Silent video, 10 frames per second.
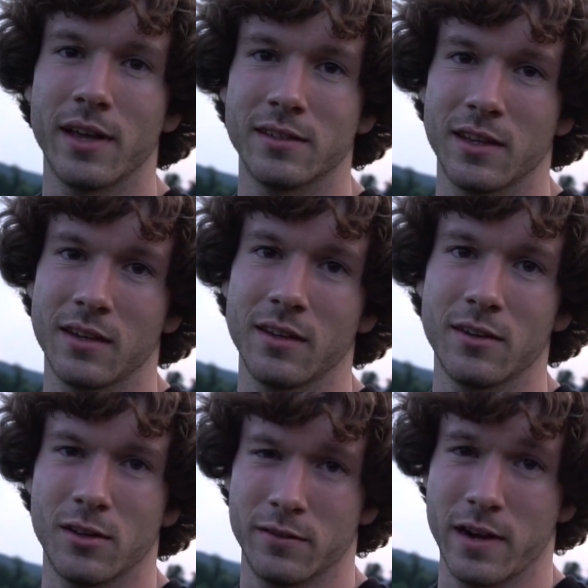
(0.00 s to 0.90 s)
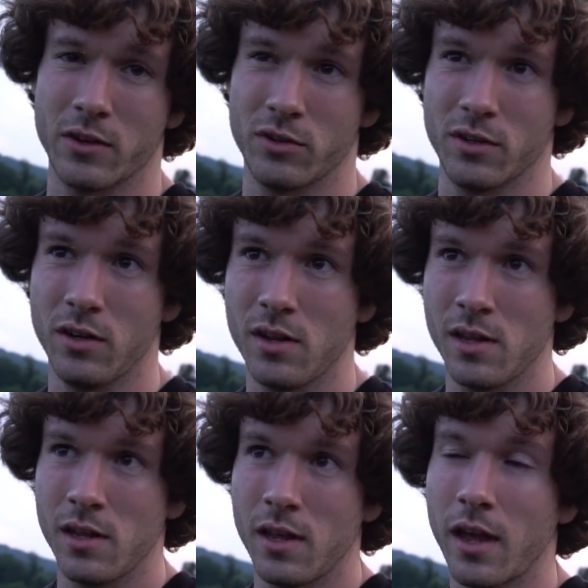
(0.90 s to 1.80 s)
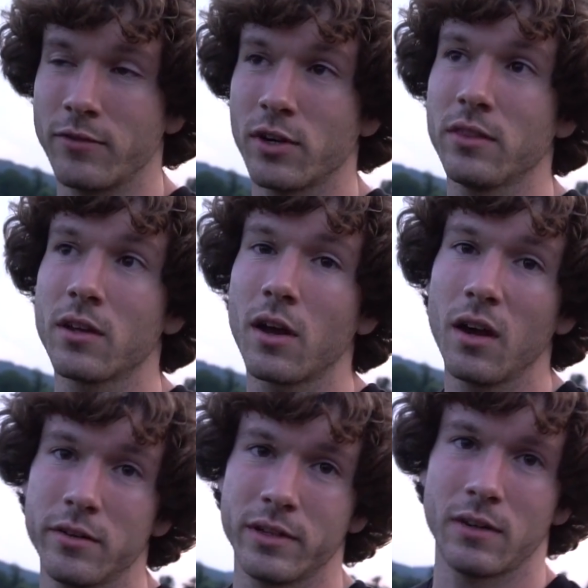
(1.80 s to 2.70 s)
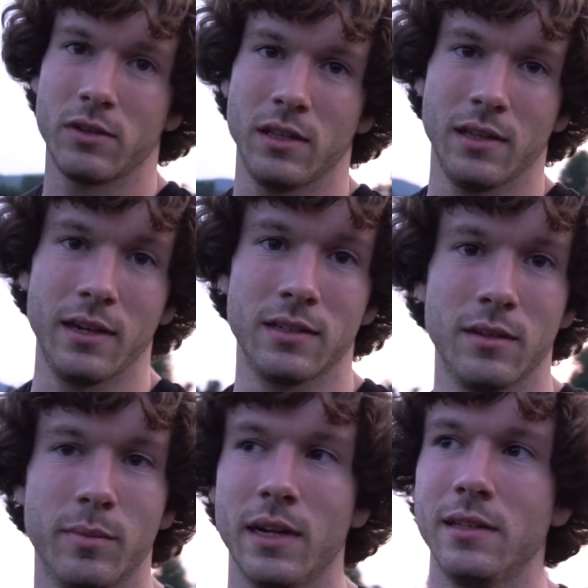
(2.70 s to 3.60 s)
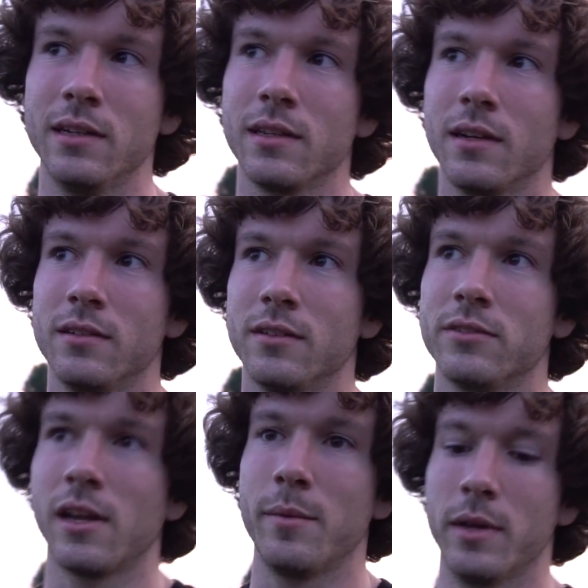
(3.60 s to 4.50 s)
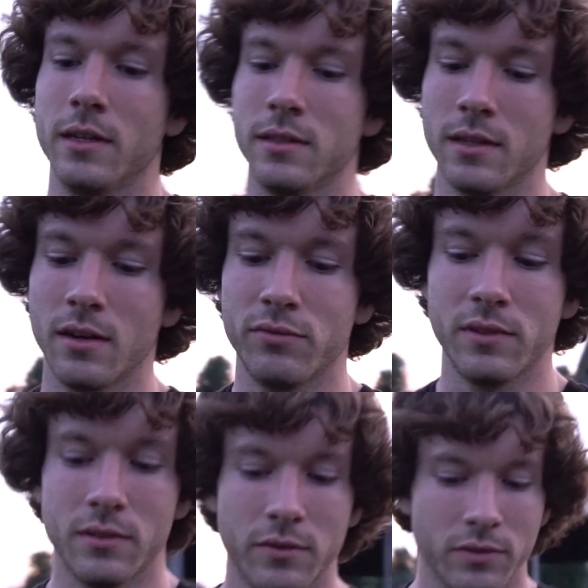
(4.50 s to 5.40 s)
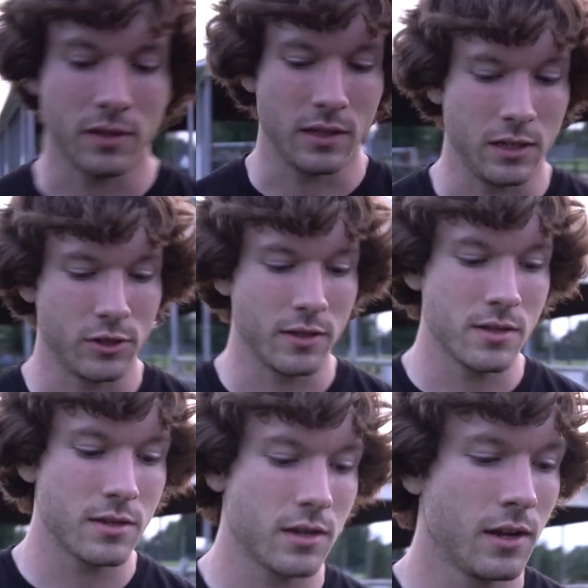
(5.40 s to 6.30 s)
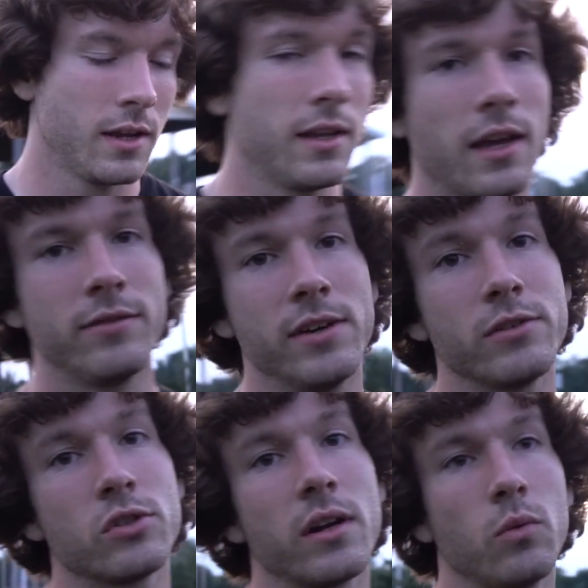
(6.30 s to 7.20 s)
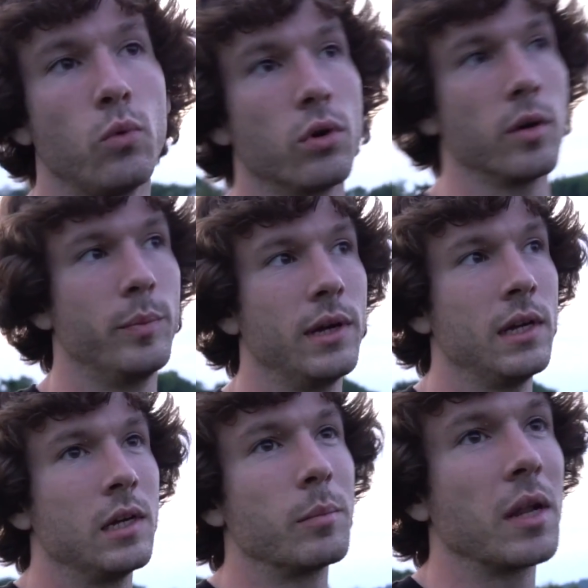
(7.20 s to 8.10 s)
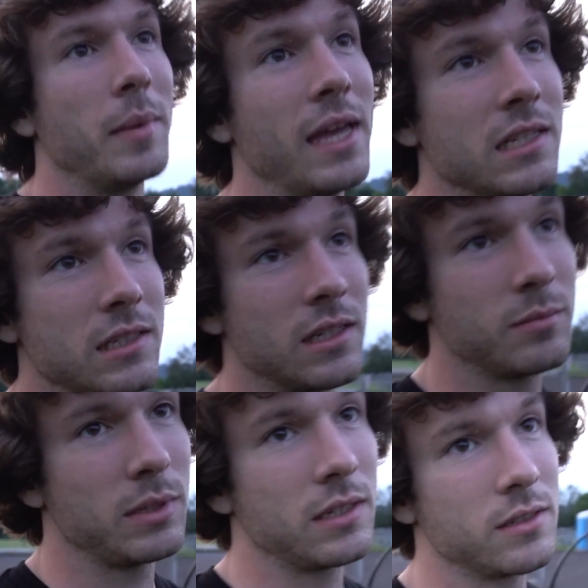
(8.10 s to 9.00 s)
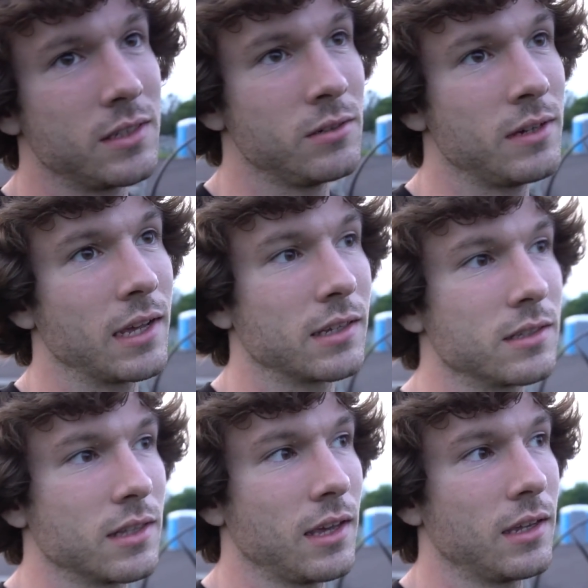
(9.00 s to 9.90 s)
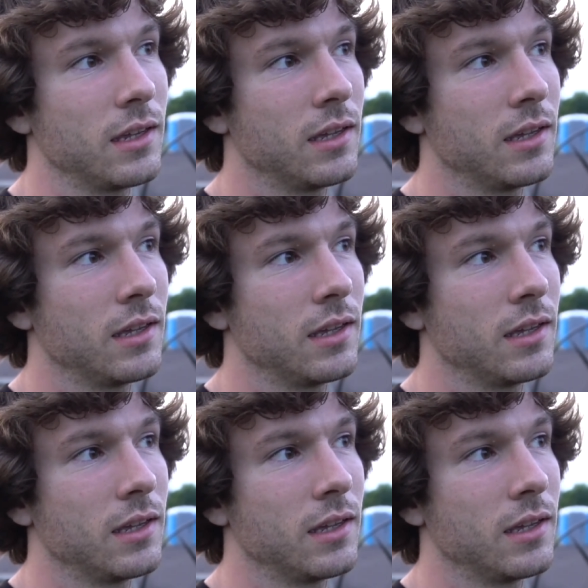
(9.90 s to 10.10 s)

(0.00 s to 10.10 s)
as like an all-arounder. I've tried the Carve and I really liked it, but I didn't get enough time on it to get a feel in different conditions. I've never tried a Warp, but I'm hesitant because Dudek is like,